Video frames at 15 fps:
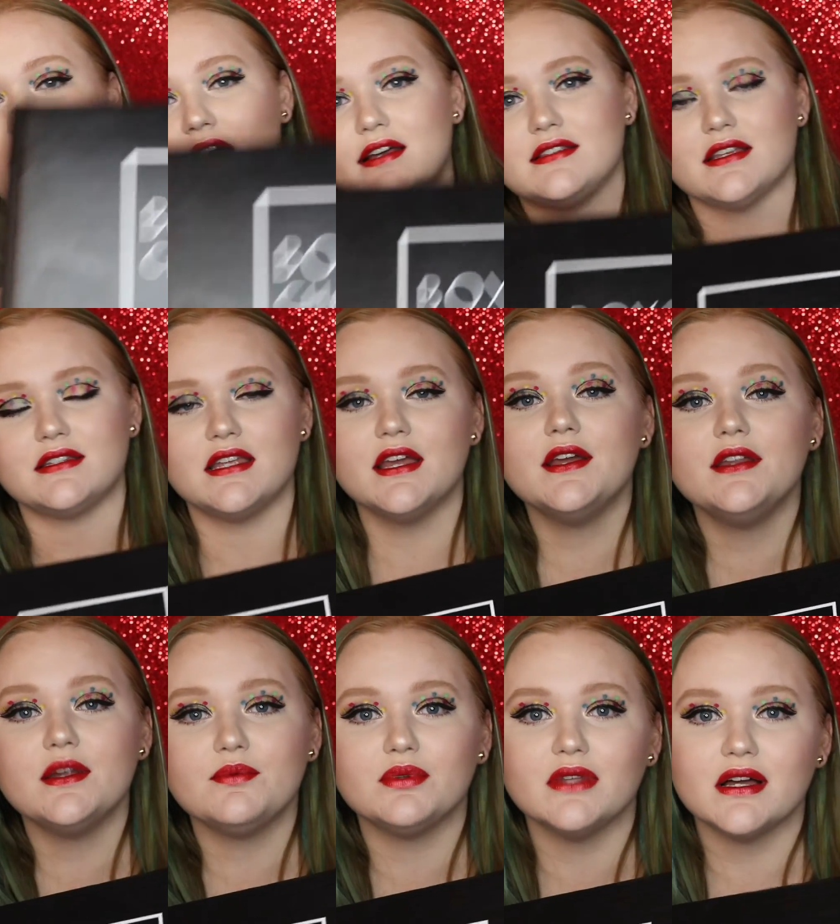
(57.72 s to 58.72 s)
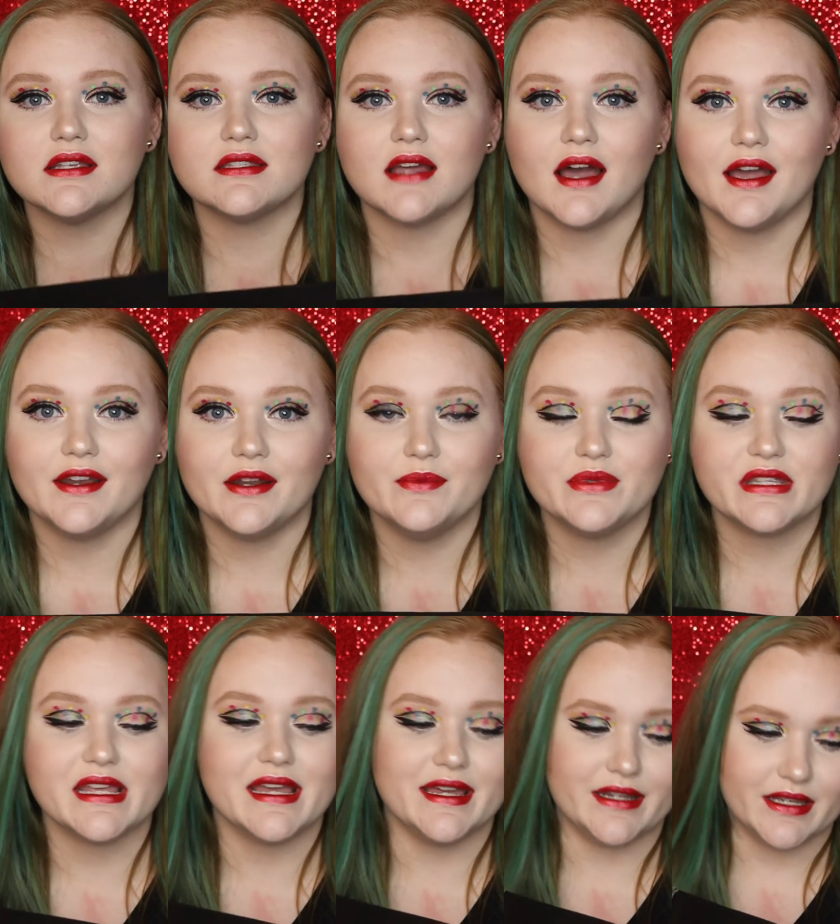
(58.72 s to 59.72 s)
has 10 plus items
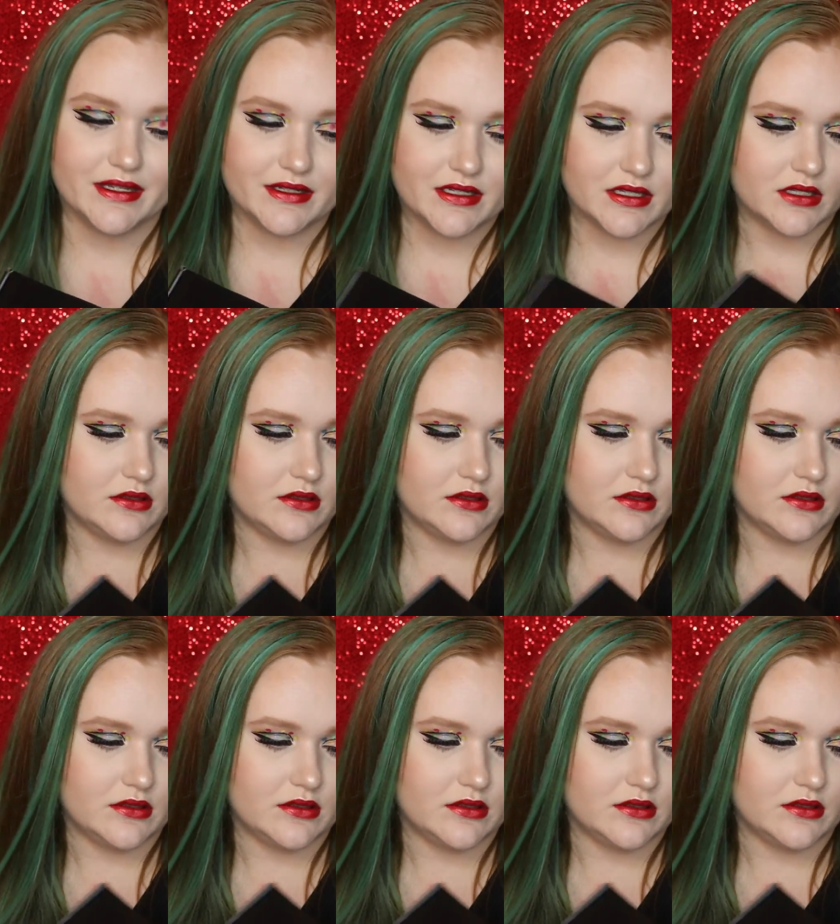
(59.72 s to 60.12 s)
in it.